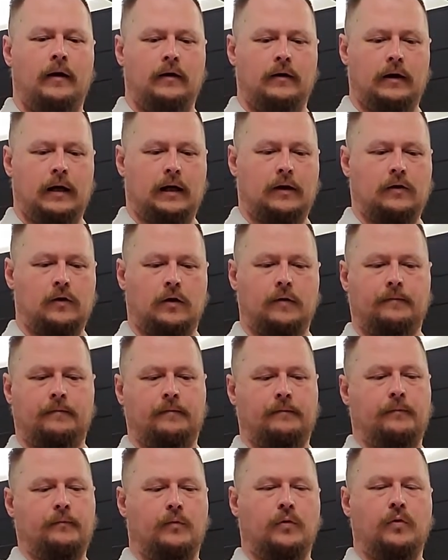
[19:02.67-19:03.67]
That's going to
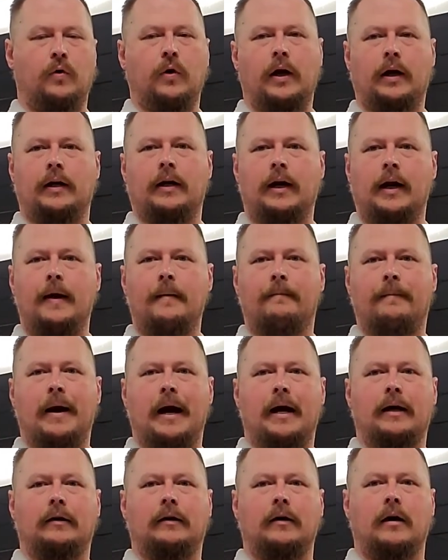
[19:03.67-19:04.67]
create
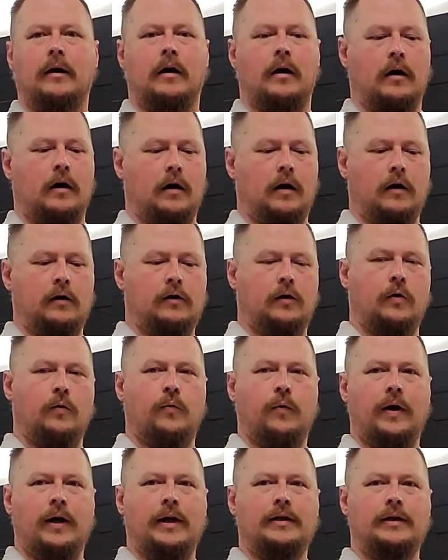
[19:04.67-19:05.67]
impact on your
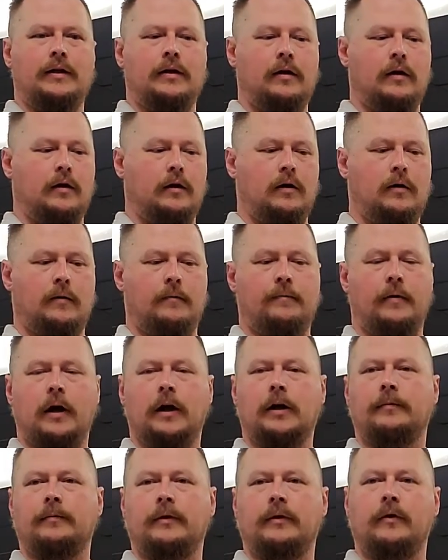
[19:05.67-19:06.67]
wrists,
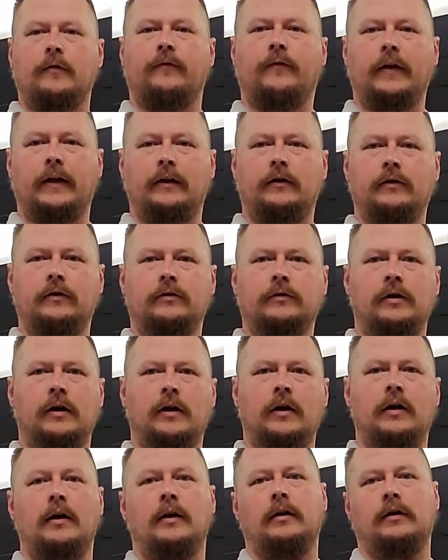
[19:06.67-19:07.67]
possibly your fingers.
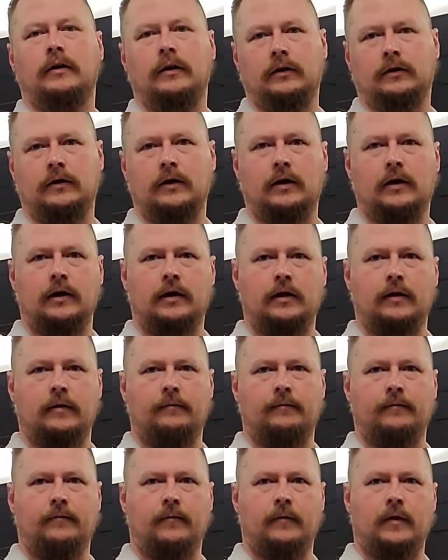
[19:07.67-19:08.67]
There's
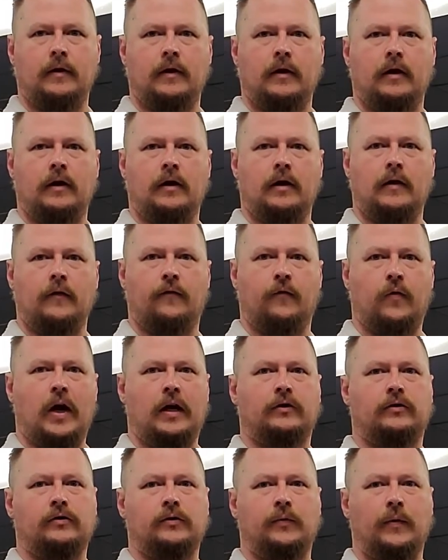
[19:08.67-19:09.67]

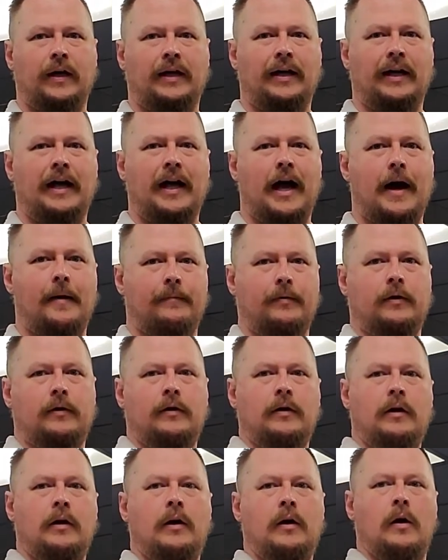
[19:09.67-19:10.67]
fractures waiting to
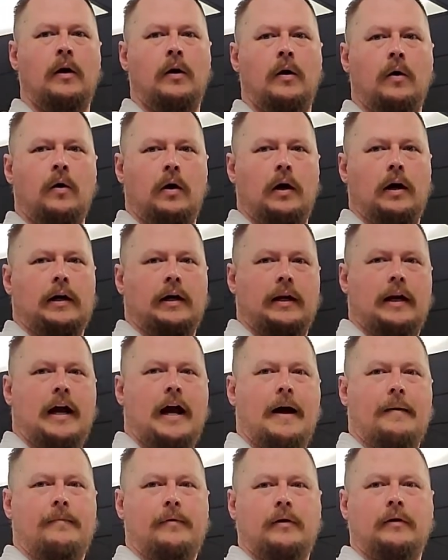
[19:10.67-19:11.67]
happen. It can
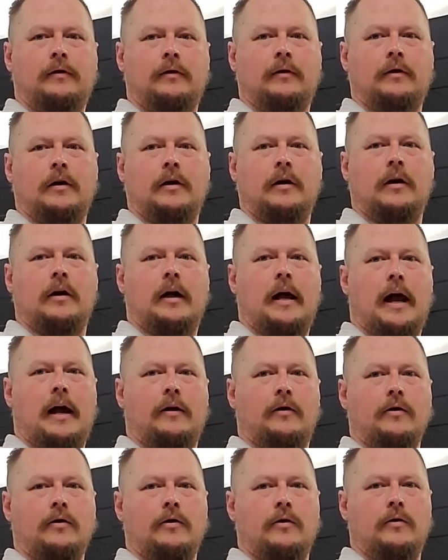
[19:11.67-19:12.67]
happen at
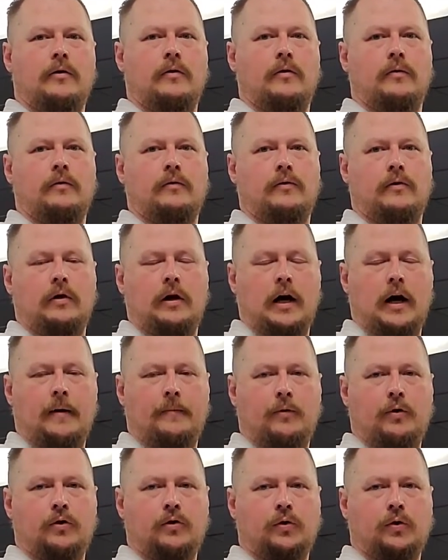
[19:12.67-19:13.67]
your
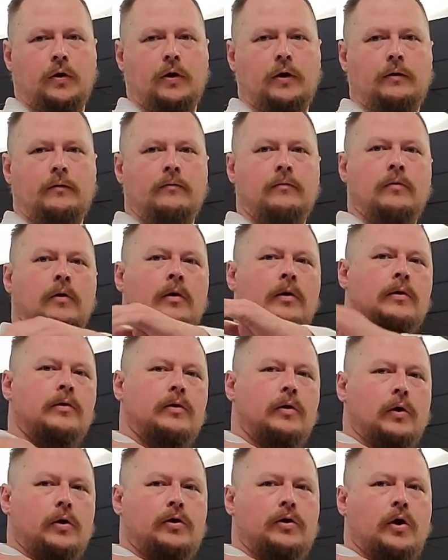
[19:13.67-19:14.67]
elbow joint,
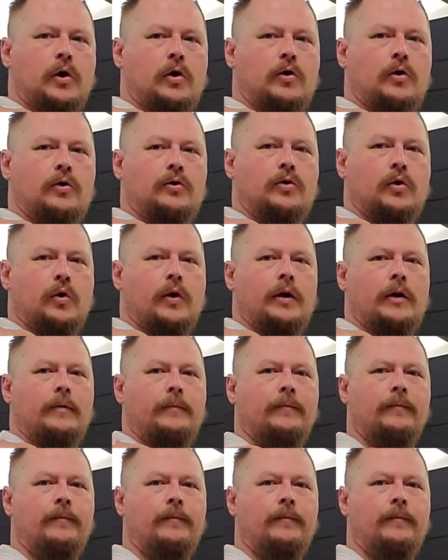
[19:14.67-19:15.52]
your shoulder joint.